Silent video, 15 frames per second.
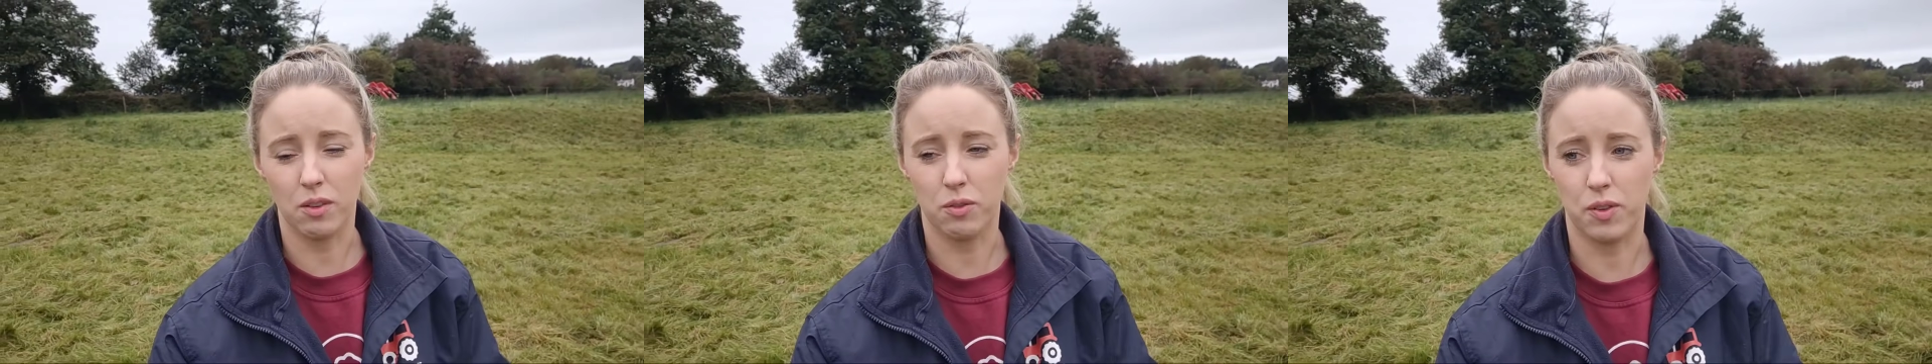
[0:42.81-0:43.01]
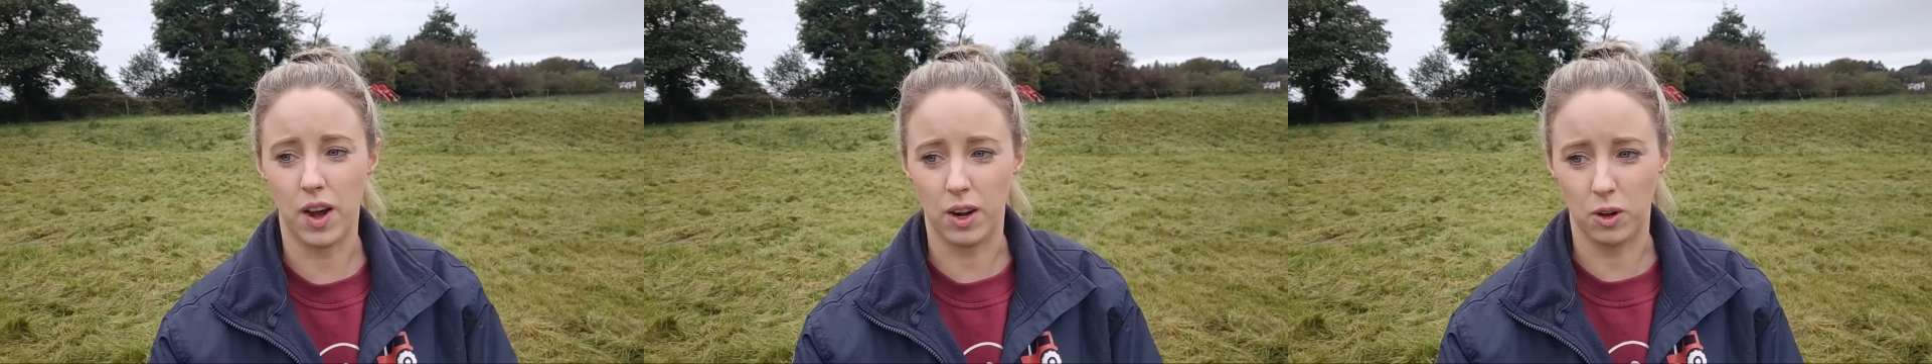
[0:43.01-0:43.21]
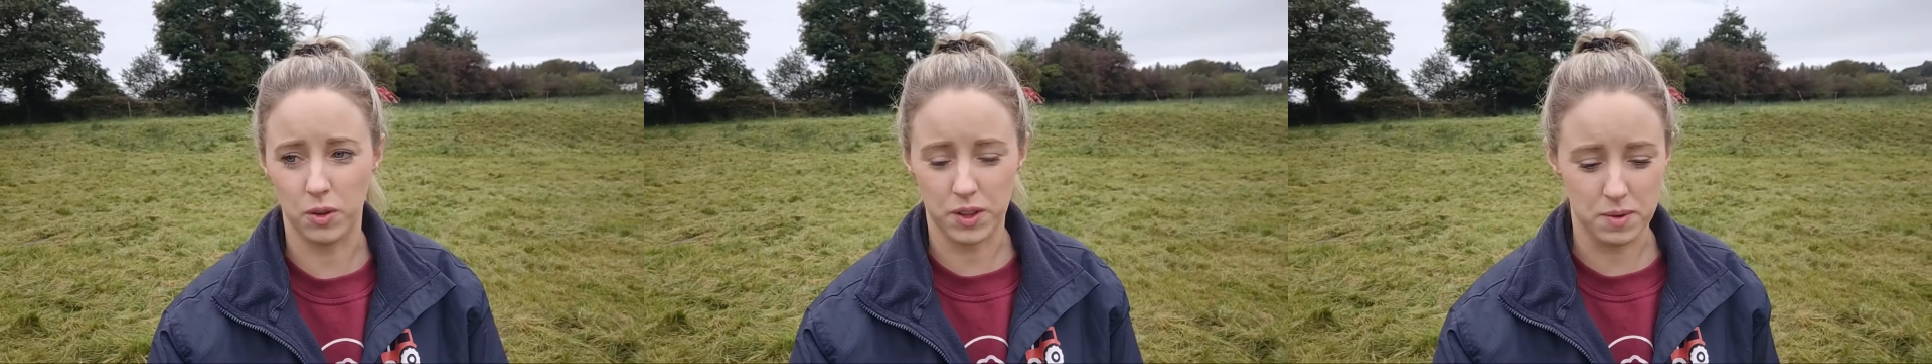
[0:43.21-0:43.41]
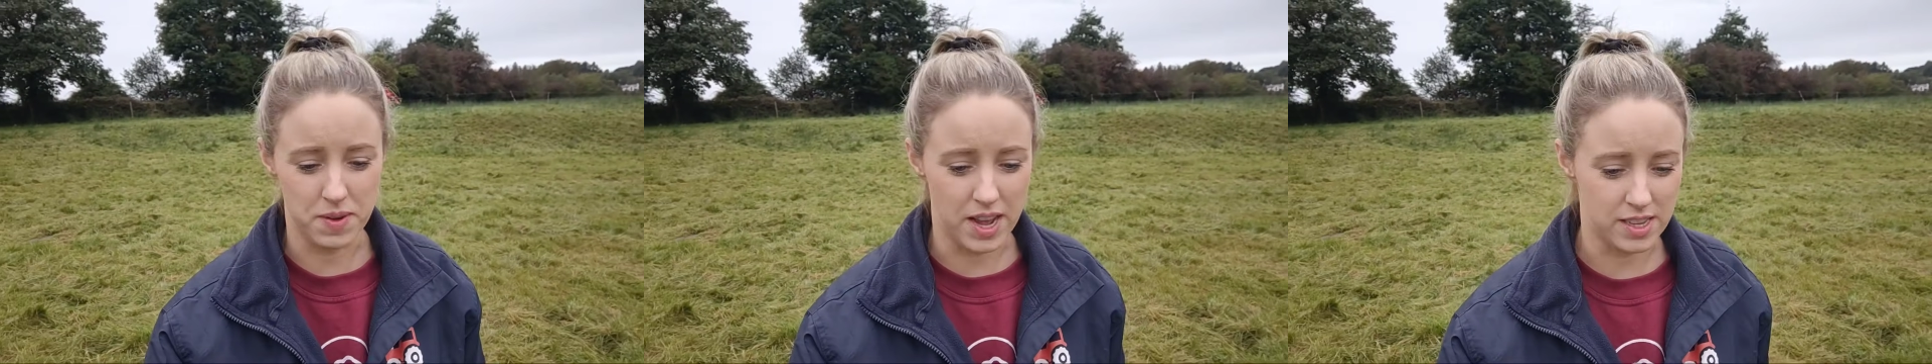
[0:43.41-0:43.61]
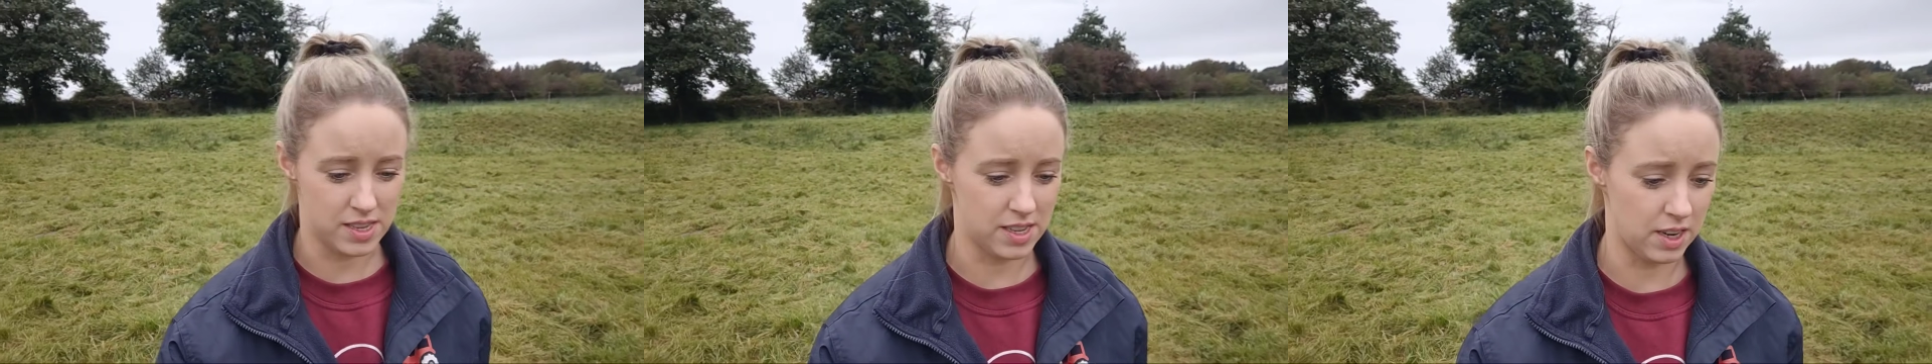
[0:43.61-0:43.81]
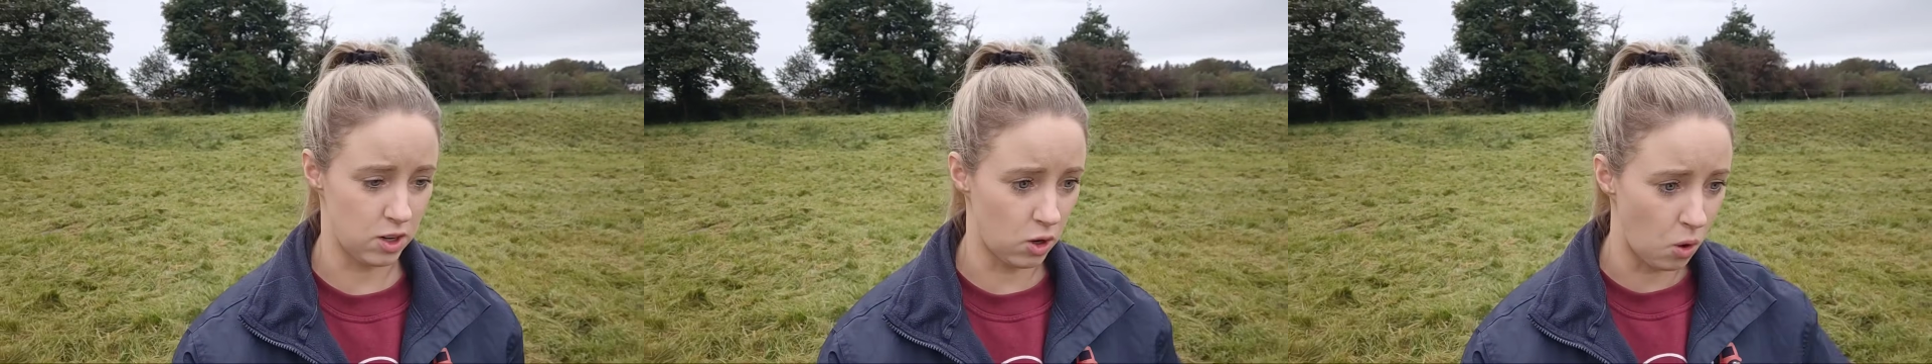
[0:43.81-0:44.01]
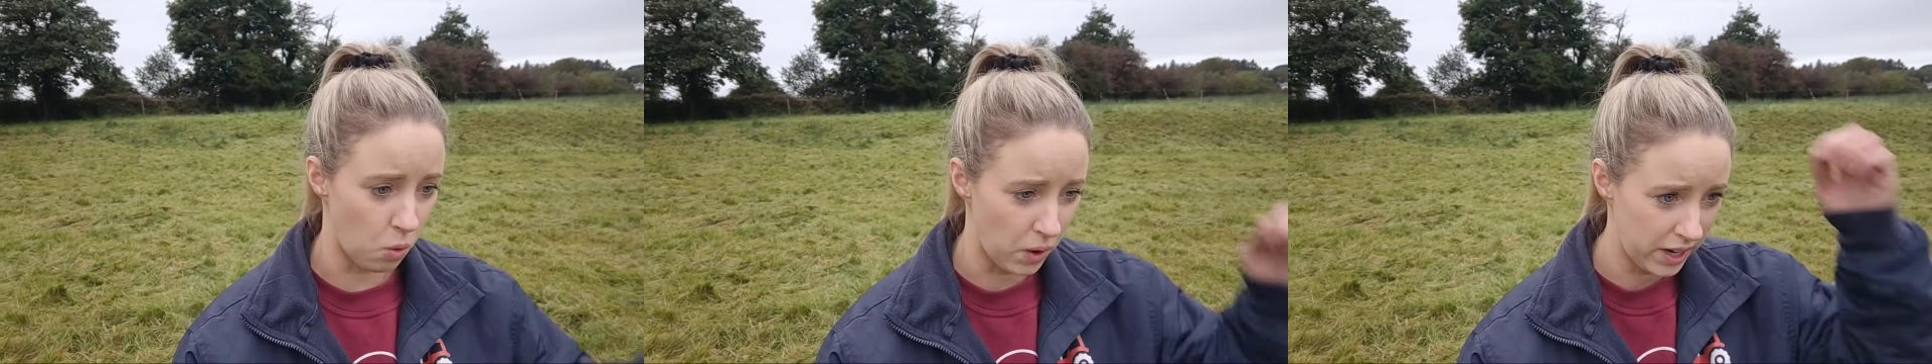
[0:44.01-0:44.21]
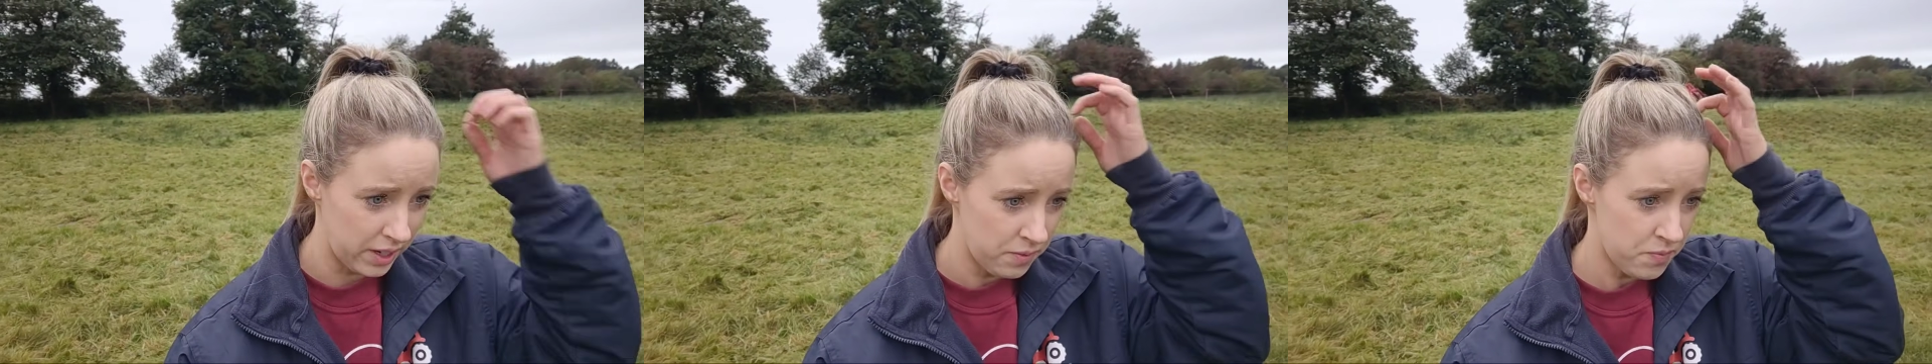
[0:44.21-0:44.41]
follow them as they're
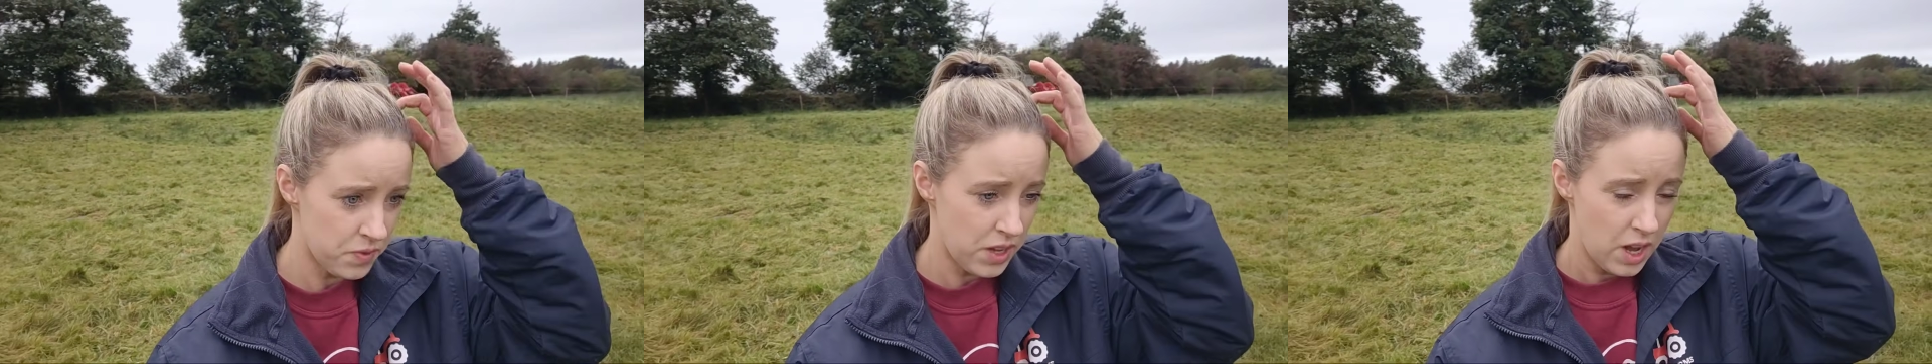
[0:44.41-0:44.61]
going.